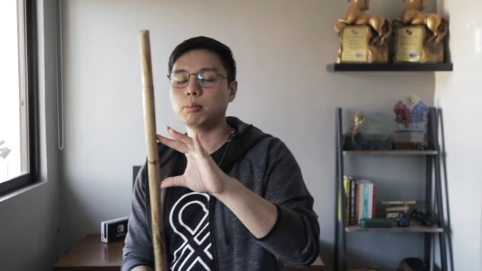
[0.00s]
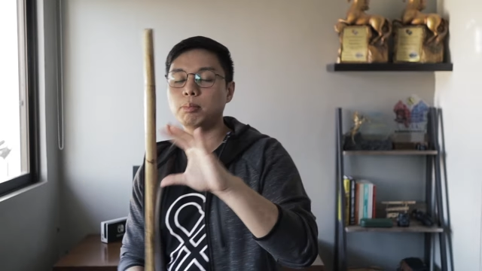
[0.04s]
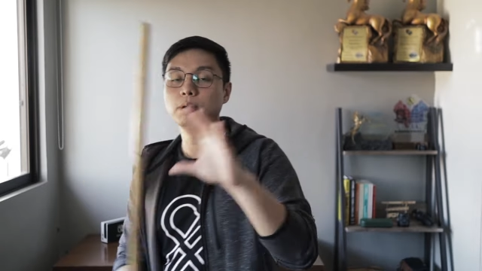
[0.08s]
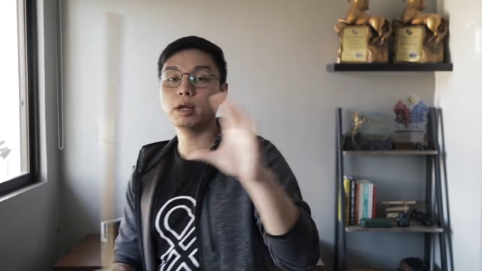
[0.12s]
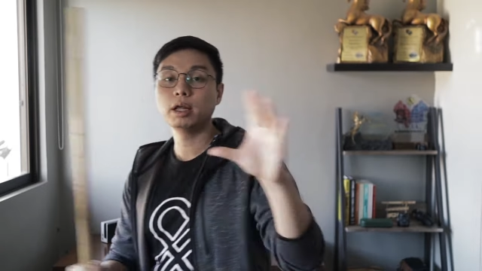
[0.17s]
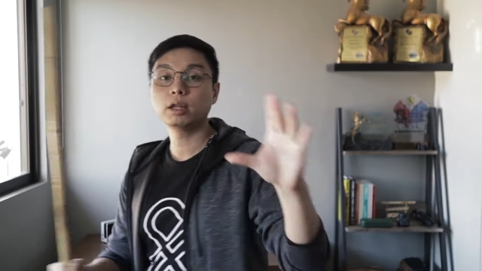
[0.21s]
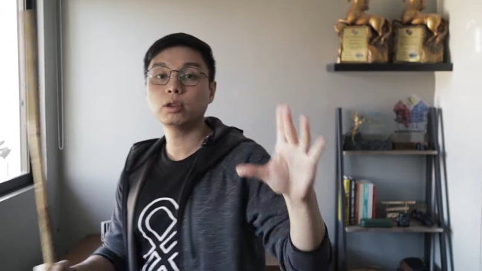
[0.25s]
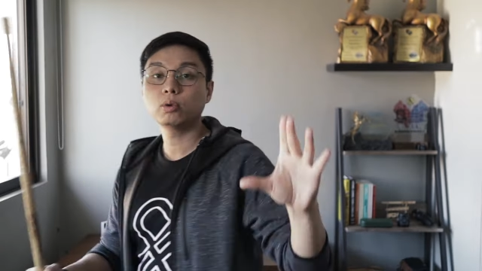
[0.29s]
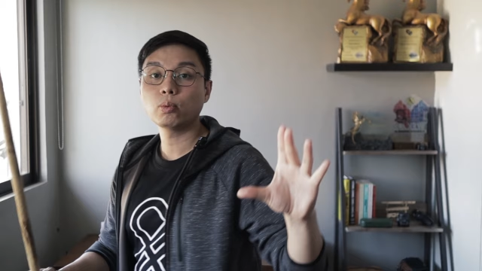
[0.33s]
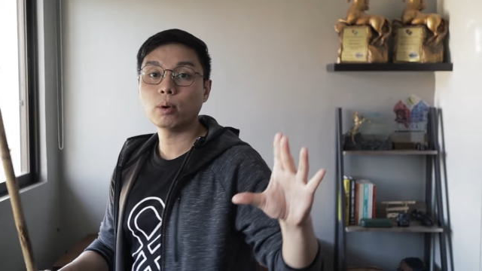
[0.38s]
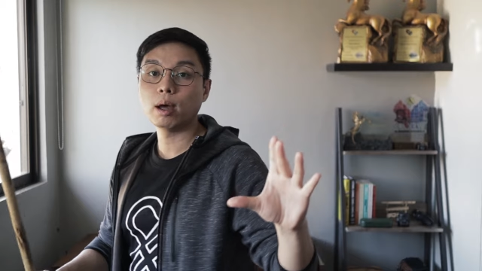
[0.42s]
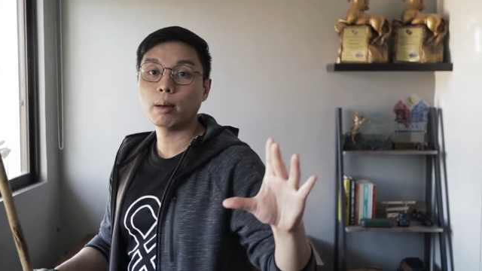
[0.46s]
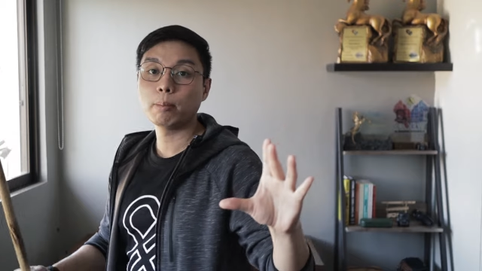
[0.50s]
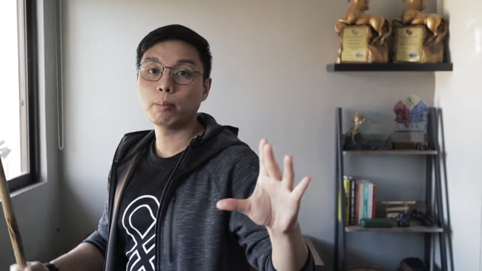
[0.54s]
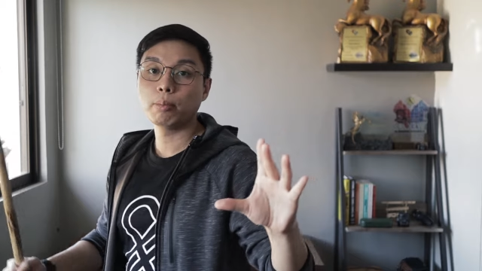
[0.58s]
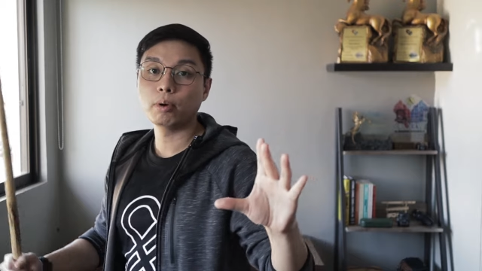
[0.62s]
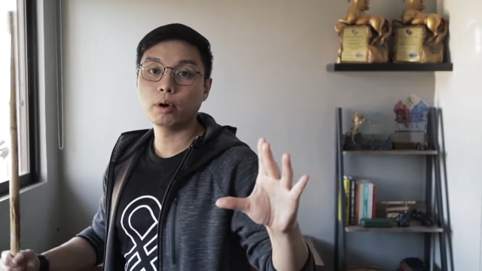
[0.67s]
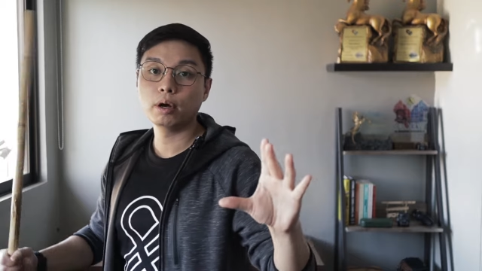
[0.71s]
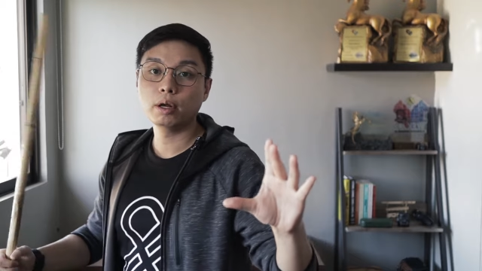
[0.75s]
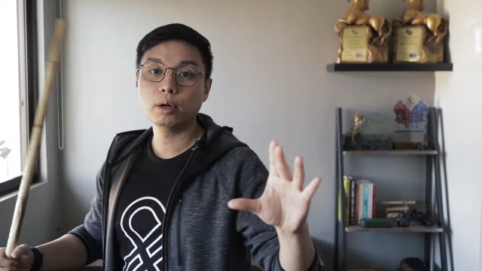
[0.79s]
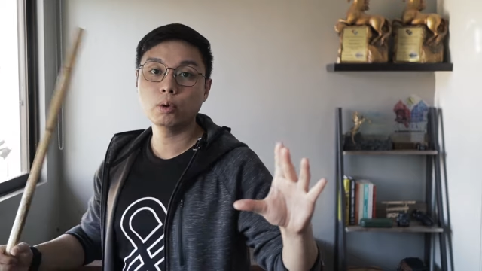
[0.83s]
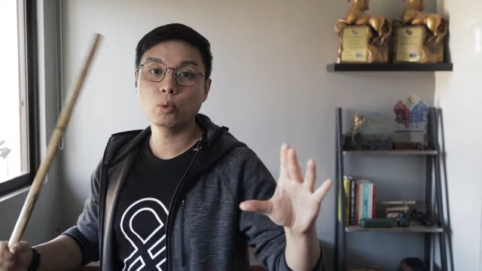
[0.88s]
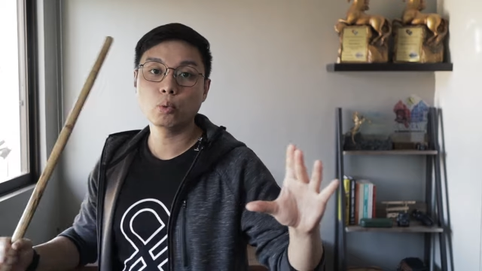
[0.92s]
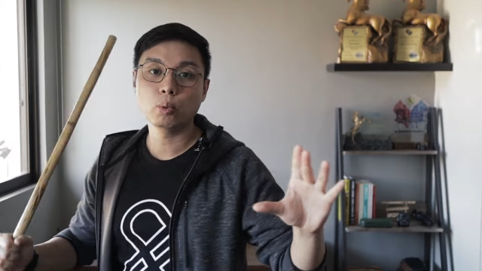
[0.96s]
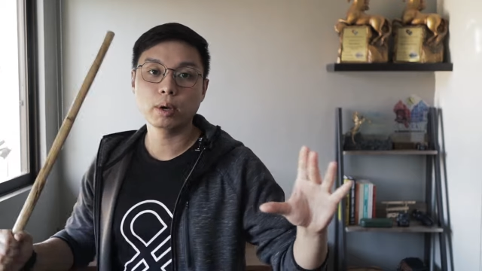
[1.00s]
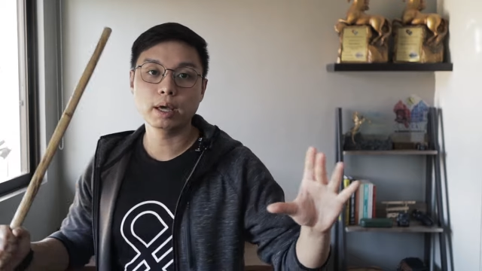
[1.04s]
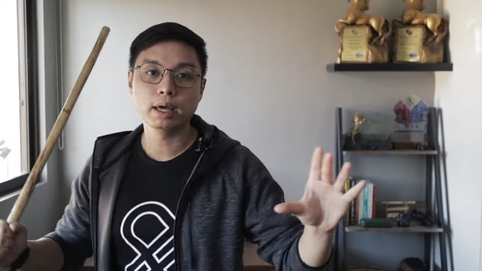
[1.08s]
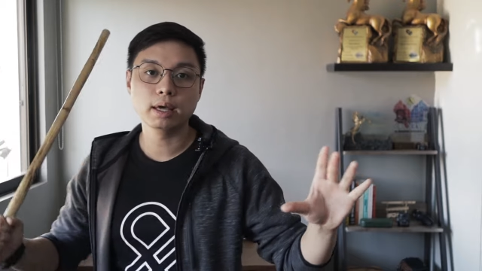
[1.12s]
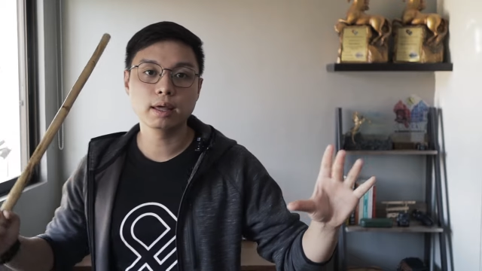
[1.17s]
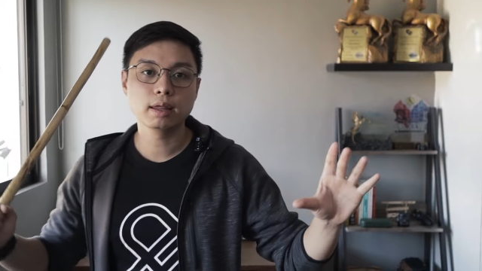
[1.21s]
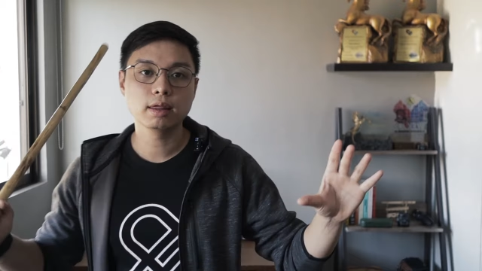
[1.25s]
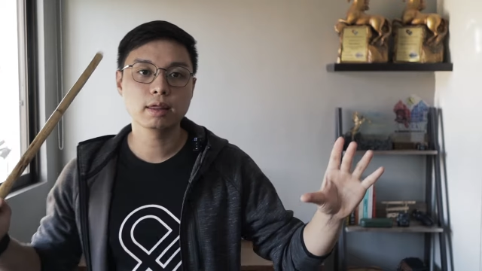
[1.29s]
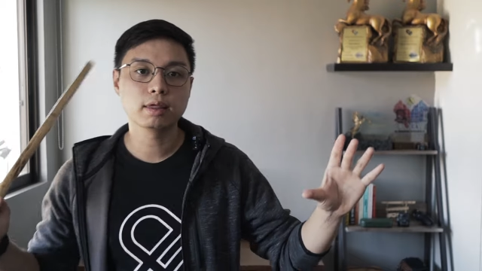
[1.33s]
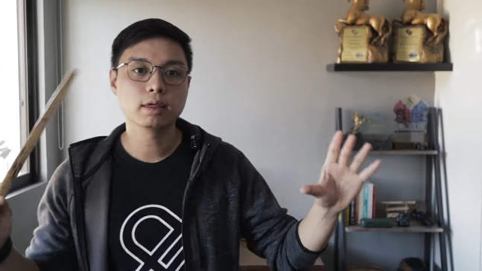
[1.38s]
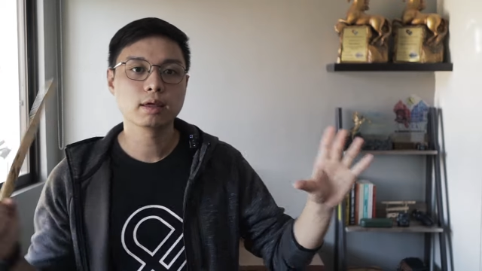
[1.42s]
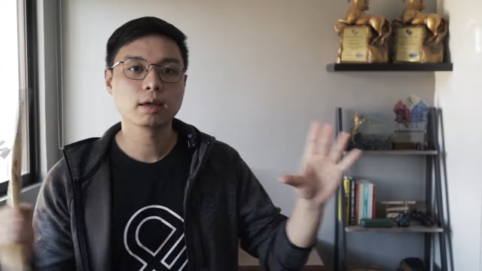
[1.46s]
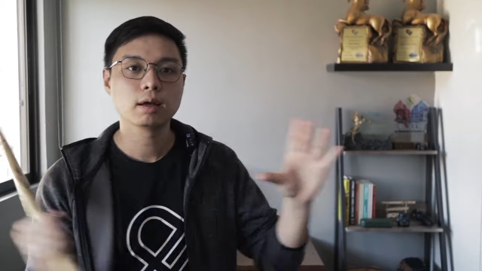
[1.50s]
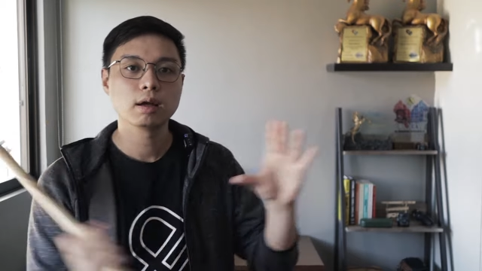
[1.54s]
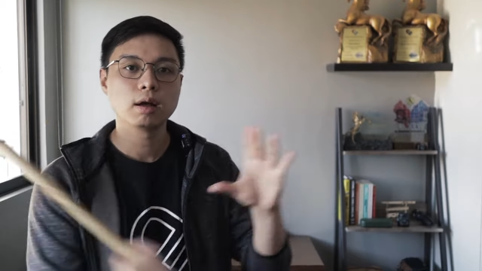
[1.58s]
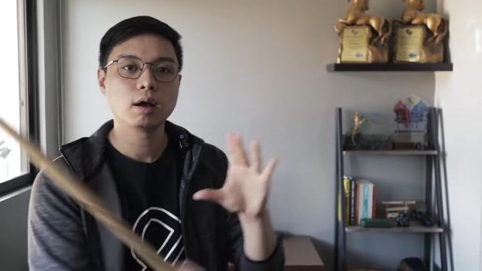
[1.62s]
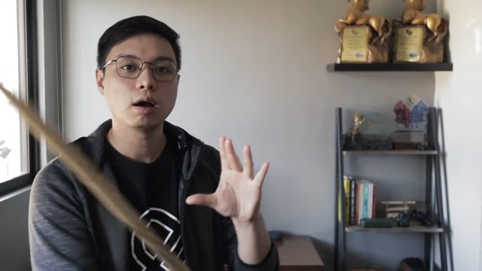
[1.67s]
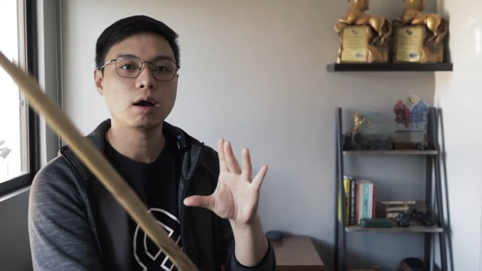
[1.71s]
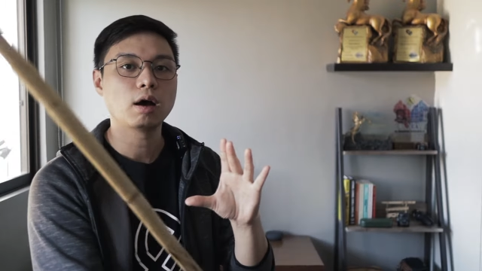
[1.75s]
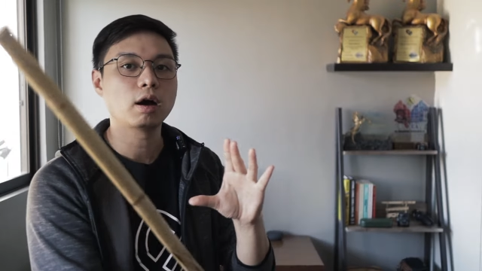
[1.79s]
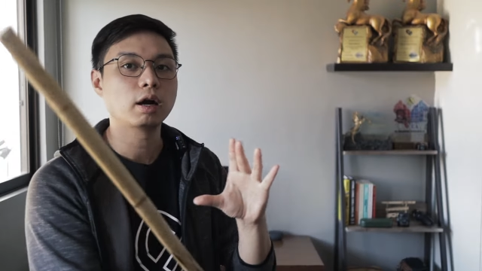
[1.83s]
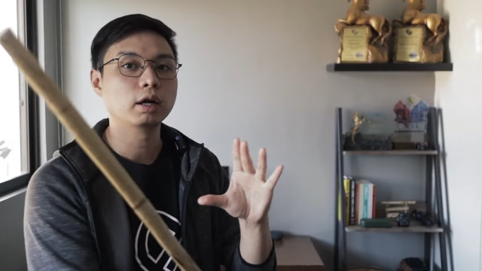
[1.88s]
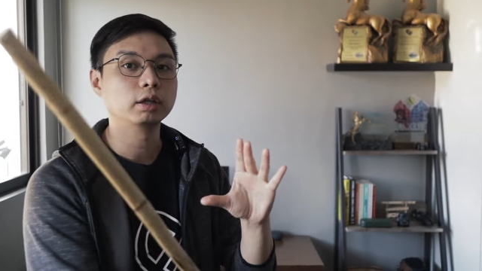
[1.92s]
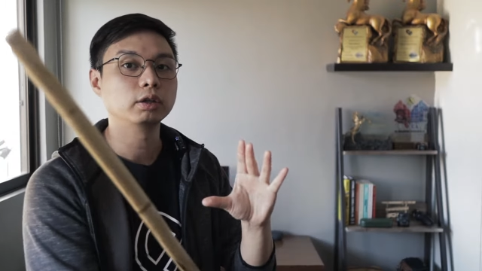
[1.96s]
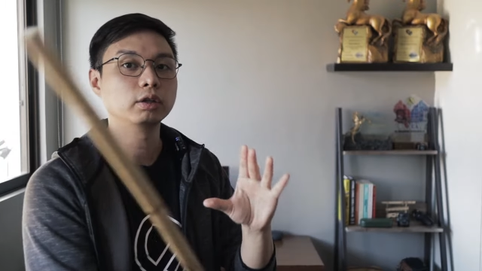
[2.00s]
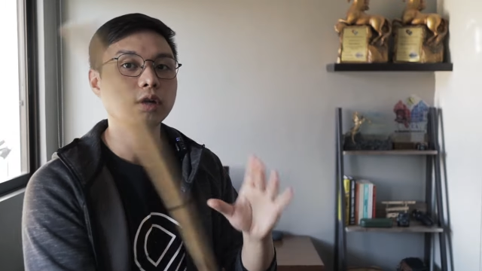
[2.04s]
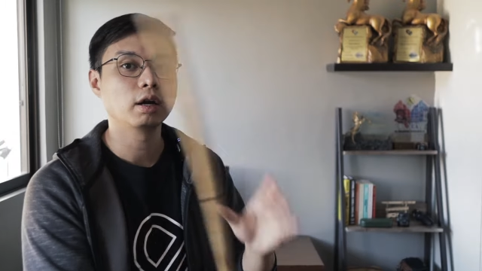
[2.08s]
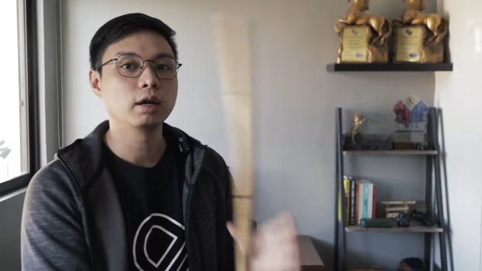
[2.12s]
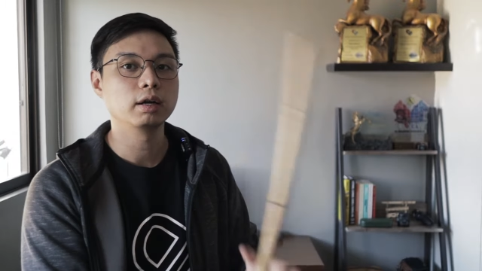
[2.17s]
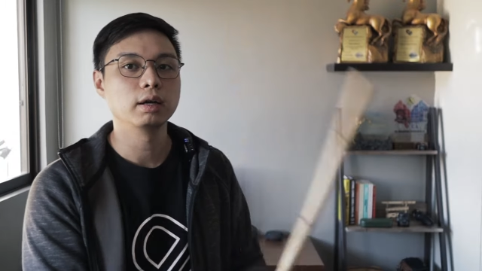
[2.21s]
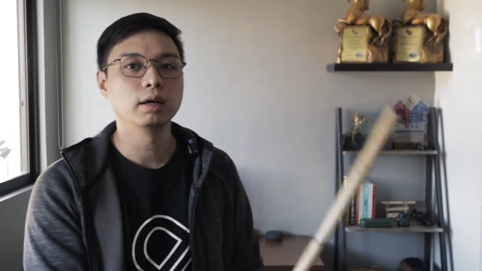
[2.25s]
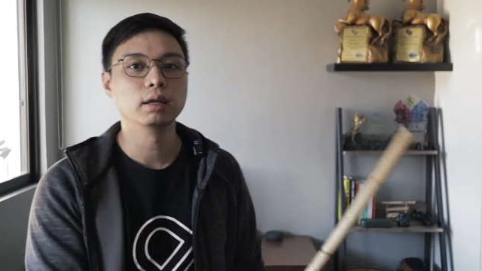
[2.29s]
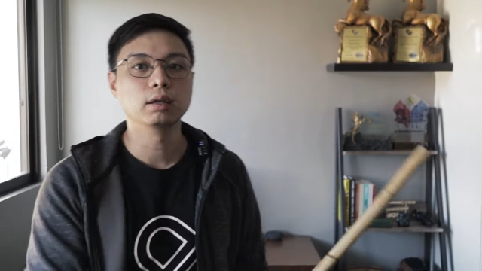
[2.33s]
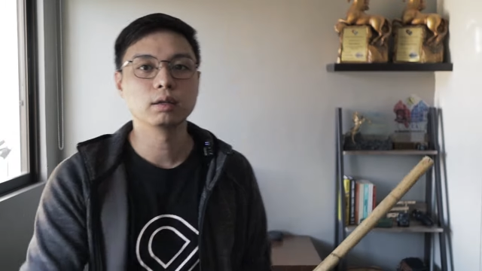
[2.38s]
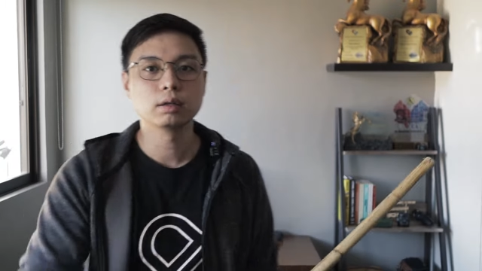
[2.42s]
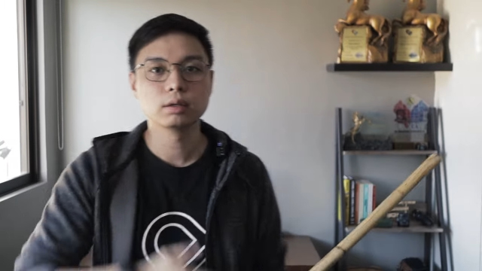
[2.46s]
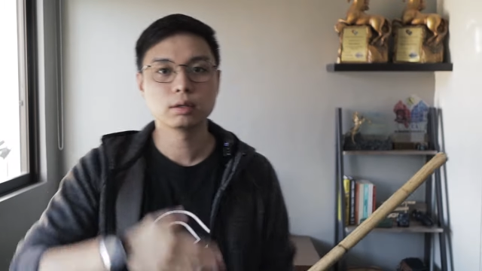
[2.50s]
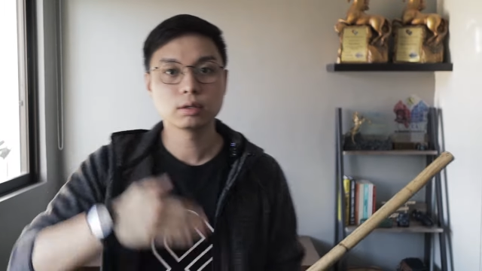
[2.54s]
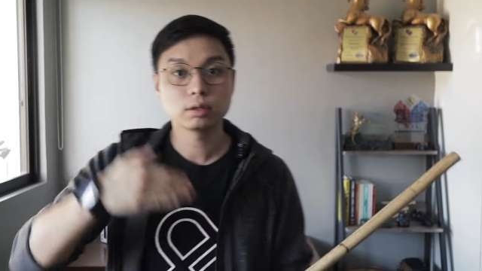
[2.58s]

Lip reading: blunt weapon with a hard target,